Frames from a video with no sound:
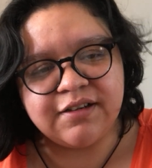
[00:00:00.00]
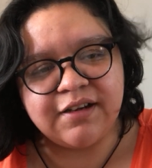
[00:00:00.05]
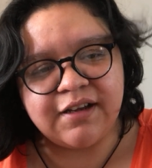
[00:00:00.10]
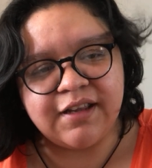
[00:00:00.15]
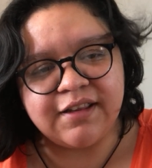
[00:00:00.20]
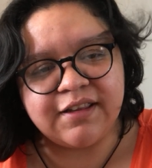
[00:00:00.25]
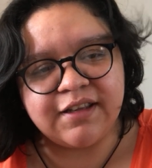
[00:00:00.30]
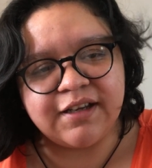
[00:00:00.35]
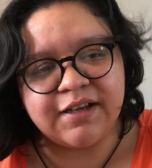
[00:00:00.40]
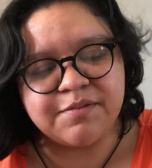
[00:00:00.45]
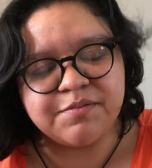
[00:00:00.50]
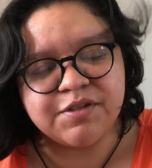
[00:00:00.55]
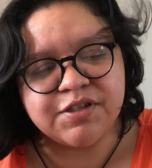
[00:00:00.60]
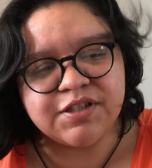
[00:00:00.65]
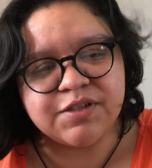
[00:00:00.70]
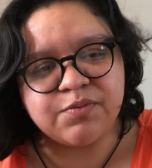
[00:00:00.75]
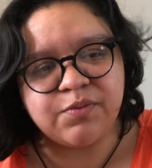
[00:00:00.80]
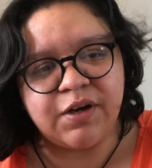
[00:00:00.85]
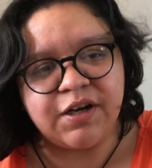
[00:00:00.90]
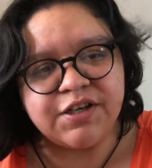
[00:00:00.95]
I think I'm
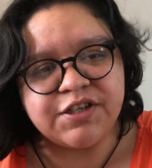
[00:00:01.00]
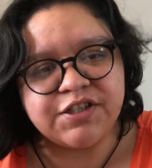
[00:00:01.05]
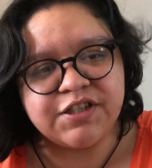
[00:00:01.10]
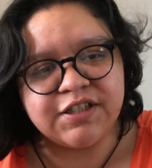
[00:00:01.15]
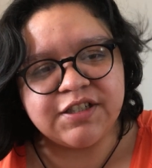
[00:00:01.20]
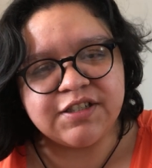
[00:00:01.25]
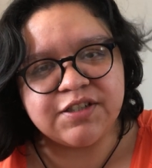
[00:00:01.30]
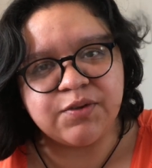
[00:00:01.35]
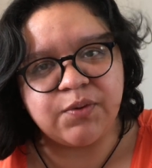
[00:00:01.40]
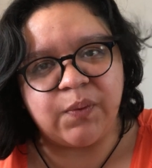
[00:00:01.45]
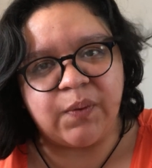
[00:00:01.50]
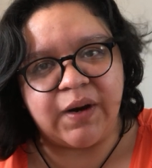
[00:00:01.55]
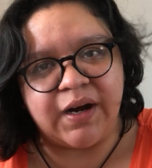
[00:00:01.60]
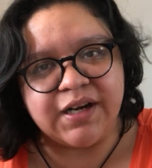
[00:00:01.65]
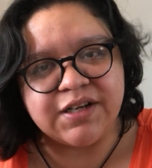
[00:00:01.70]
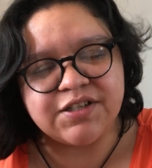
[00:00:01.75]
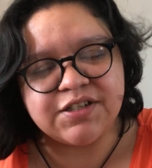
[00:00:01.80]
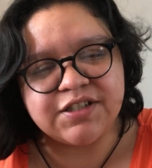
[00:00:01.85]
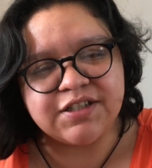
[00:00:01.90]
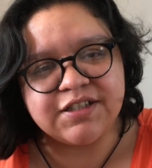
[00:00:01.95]
just watching it to
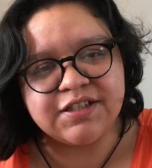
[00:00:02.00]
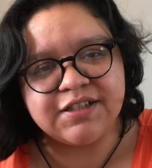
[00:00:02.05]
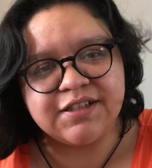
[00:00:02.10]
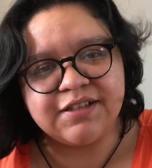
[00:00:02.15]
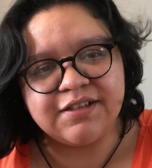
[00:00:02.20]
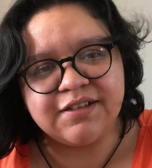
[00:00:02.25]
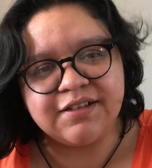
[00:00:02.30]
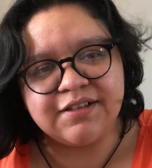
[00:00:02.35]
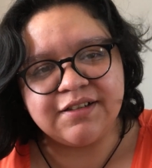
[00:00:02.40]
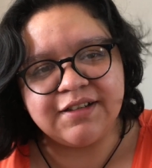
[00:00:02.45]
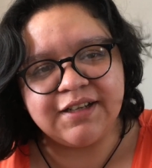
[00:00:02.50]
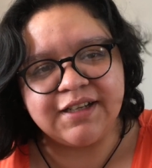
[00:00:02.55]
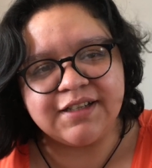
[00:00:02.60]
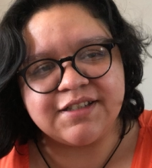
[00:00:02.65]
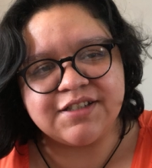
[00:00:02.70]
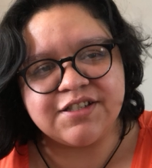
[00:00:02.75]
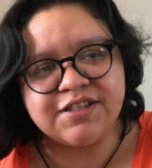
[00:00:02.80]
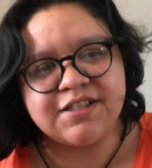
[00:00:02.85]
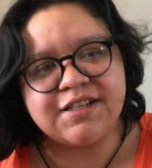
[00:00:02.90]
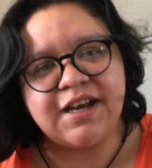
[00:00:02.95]
watch it, like
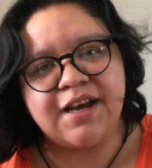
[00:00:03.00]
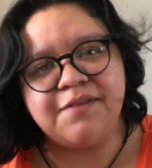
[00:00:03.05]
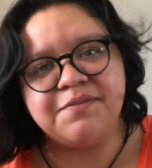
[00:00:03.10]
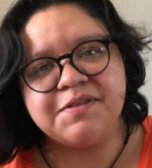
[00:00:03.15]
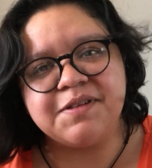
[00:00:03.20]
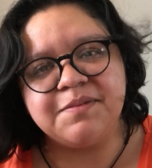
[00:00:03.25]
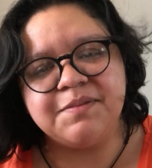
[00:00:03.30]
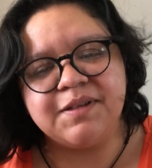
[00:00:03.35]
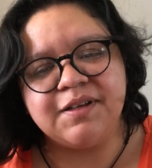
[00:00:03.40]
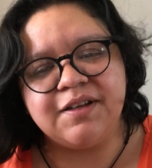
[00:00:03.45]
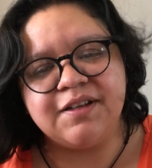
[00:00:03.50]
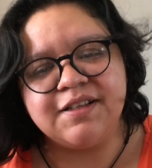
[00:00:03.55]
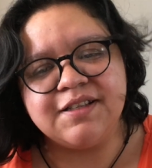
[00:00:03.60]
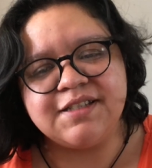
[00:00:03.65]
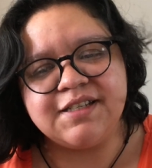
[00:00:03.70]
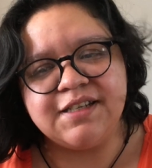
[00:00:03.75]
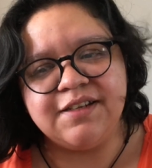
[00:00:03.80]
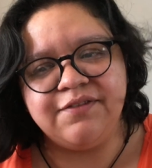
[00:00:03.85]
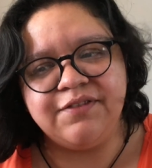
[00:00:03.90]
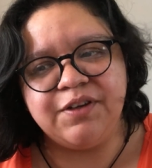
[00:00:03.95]
just to have something on the
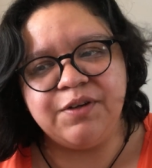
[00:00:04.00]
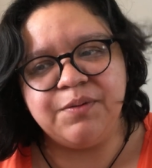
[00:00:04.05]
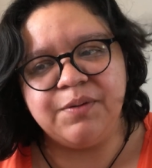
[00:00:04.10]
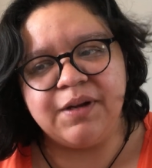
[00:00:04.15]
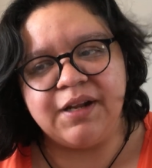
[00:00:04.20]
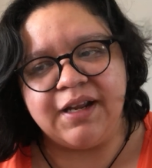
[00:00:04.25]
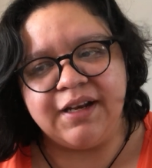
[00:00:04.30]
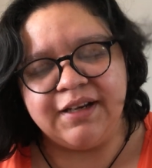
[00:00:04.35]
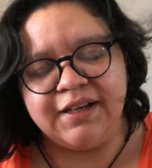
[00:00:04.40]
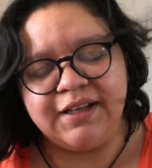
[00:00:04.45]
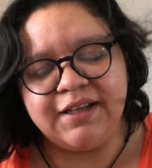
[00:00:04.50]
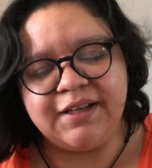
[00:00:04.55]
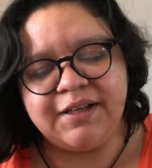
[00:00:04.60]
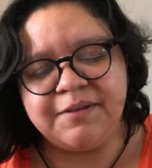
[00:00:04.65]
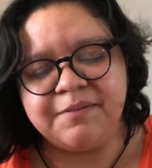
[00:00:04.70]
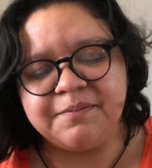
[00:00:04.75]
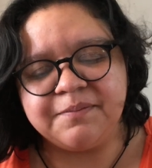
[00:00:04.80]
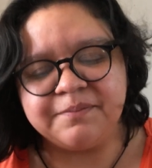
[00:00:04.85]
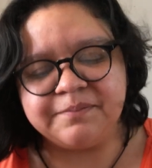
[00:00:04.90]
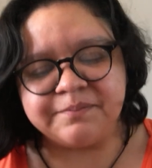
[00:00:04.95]
TV while I knit.
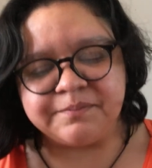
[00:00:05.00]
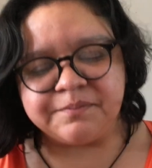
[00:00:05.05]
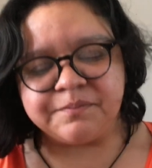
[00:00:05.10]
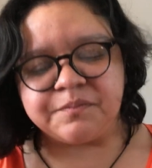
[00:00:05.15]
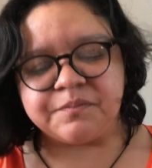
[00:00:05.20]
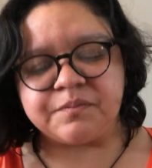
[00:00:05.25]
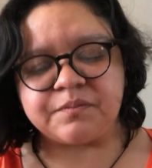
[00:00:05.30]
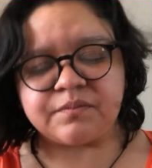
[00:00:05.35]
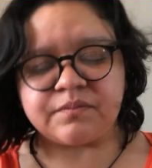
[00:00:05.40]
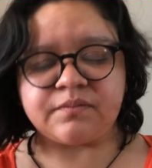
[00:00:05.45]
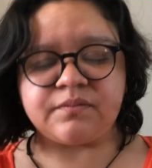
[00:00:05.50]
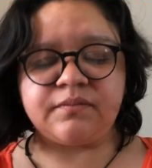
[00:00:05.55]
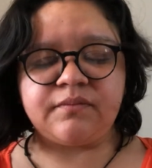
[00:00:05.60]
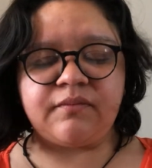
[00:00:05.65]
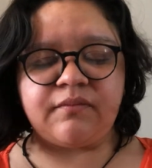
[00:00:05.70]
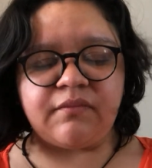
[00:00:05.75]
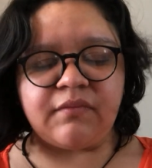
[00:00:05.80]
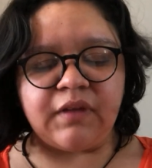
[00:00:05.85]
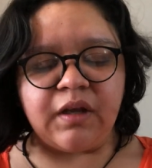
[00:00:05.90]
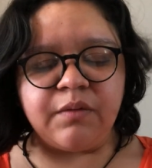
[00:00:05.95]

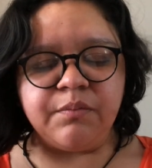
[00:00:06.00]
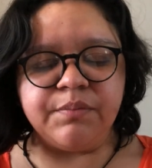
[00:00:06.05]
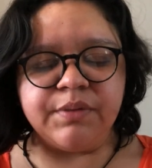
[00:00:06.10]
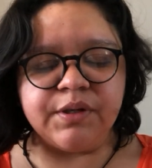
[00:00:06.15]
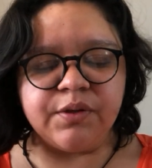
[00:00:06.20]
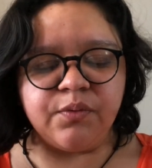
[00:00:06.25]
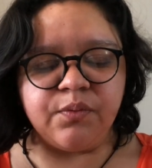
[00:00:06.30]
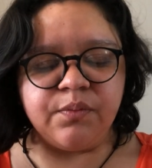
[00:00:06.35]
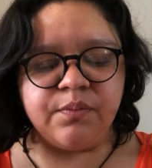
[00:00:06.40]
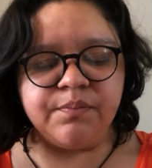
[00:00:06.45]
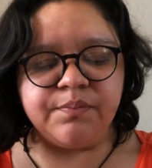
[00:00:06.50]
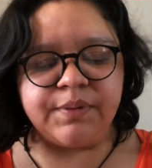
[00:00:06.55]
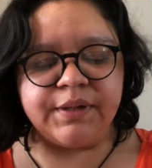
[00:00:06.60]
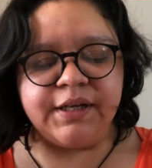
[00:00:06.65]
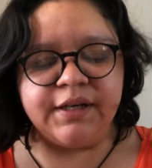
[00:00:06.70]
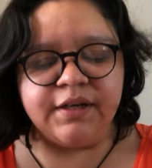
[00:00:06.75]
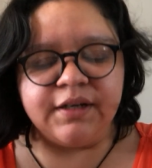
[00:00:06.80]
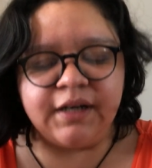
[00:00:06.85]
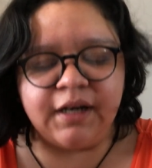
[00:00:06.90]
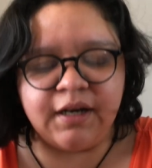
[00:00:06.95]
But
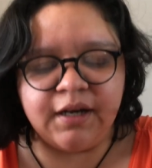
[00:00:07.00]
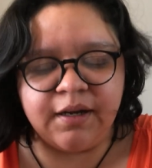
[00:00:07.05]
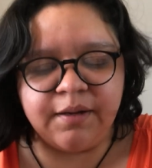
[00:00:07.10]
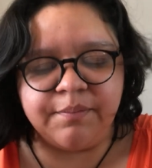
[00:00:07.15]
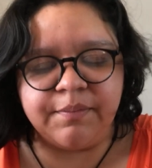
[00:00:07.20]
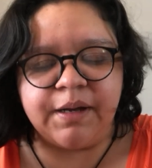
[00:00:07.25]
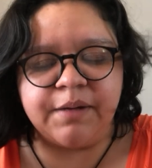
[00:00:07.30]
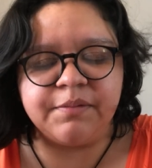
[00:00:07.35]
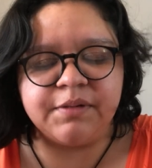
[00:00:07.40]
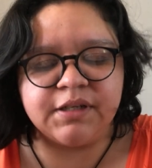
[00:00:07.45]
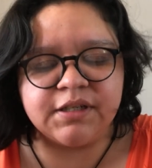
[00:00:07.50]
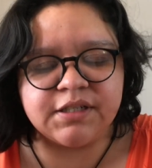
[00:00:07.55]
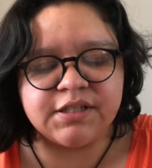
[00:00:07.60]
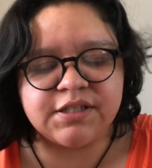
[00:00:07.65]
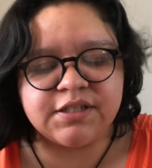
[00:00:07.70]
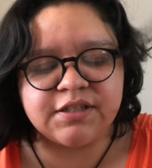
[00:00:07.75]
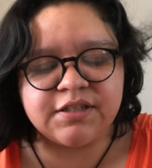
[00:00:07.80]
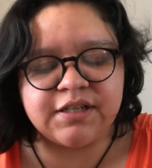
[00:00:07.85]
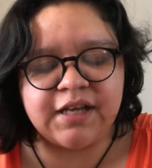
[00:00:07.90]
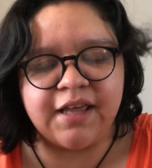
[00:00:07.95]

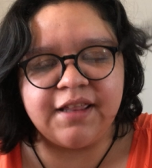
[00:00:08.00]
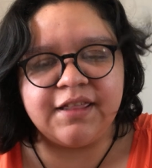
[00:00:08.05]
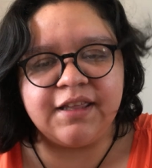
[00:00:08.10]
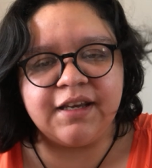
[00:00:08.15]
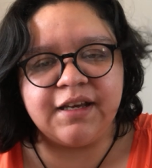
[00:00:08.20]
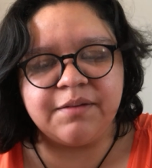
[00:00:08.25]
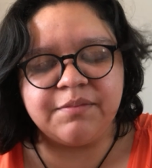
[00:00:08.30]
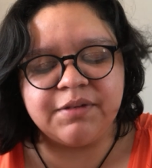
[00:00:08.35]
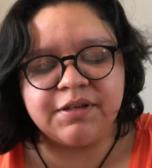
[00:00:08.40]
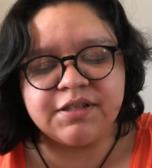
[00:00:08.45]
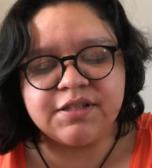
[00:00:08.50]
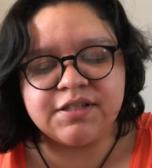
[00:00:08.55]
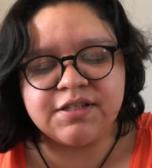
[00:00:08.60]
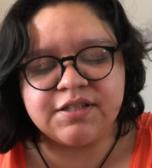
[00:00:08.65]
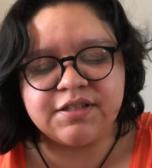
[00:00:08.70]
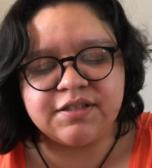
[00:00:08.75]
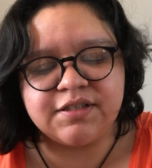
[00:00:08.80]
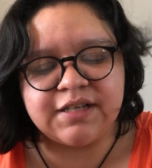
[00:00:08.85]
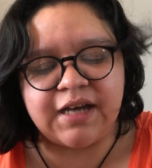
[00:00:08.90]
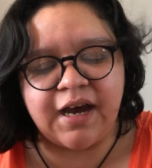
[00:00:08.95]
I think I'm gonna
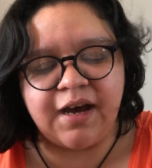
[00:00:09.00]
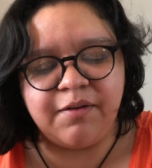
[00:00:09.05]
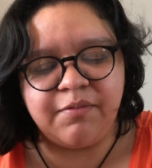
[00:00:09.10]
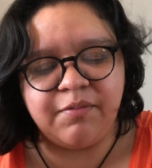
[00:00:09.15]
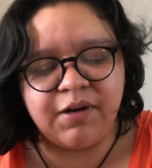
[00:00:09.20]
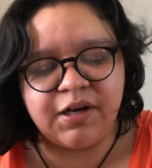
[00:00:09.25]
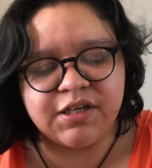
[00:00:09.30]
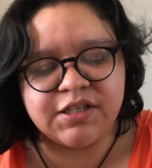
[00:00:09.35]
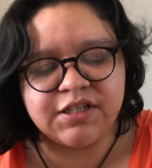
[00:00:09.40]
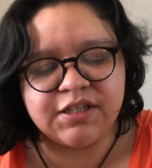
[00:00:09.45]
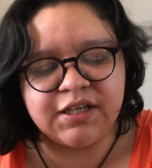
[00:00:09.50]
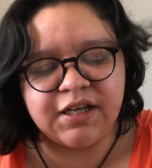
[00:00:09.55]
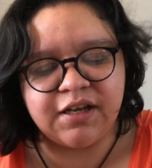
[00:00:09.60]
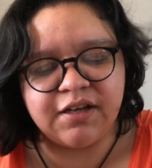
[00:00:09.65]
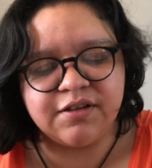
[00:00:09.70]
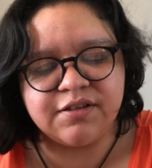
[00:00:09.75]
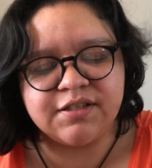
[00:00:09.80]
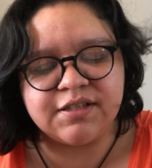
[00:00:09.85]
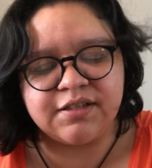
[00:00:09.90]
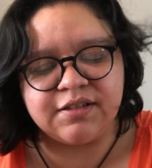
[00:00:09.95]
stop watching
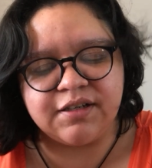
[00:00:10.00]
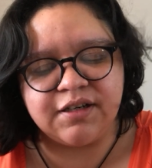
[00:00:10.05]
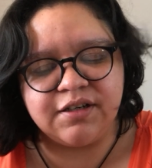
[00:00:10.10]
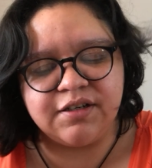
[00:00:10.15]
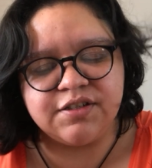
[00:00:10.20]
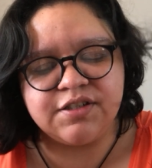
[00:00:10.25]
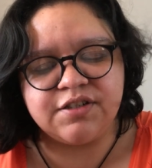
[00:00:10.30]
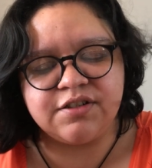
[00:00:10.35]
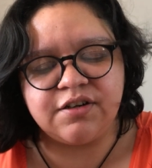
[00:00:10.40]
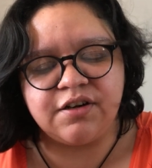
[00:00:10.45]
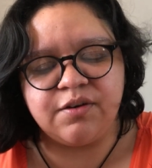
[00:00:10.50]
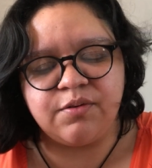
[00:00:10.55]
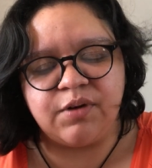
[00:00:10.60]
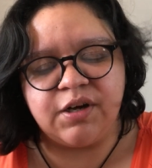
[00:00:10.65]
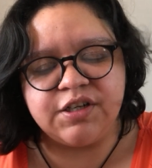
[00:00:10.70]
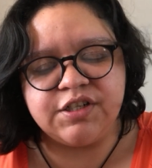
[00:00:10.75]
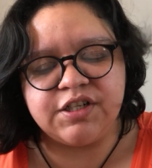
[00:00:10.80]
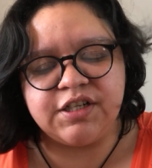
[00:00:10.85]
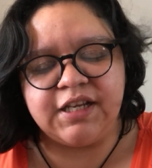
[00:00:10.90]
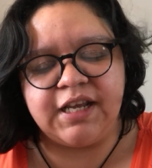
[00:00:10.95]
House and I'm gonna start
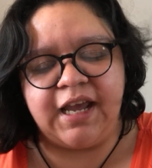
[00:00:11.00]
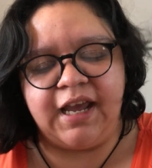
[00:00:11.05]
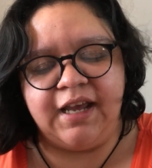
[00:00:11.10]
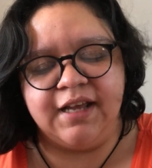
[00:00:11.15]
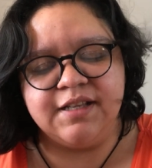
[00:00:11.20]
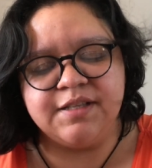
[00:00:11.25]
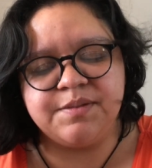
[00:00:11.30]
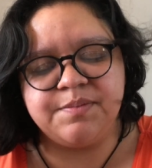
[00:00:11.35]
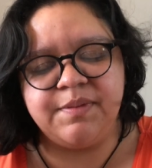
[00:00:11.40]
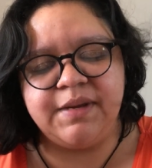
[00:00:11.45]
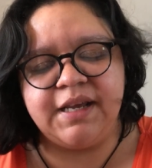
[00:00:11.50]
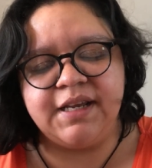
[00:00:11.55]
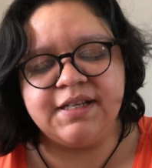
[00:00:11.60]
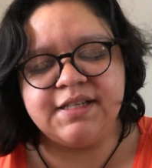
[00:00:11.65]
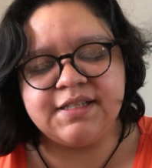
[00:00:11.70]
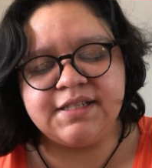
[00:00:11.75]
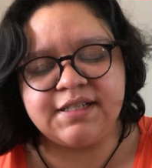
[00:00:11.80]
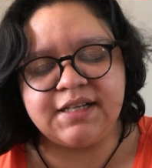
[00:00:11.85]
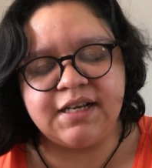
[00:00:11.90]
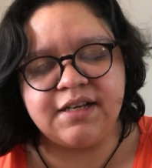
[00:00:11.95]
watching
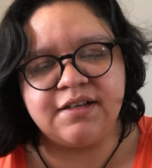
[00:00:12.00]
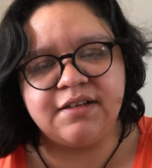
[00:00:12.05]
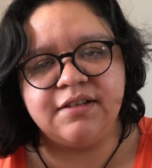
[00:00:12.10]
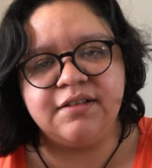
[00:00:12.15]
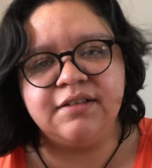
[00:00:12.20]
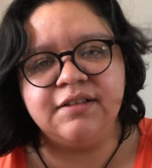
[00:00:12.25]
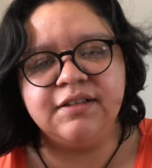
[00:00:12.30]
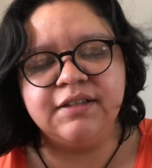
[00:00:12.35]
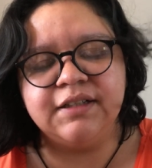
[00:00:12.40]
Handmaid's Tale.